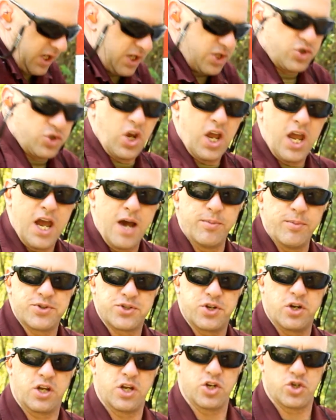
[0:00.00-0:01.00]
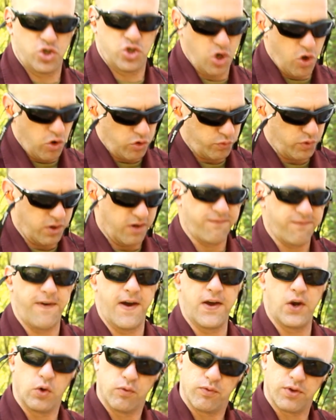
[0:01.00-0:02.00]
to get jammed, it's going to get choked, we're going to
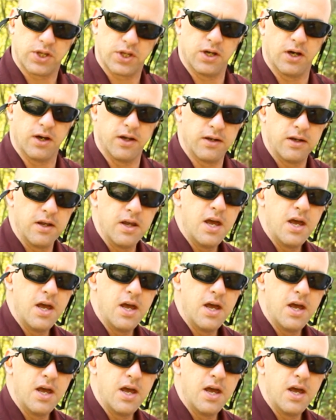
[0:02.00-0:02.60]
fight over the gun.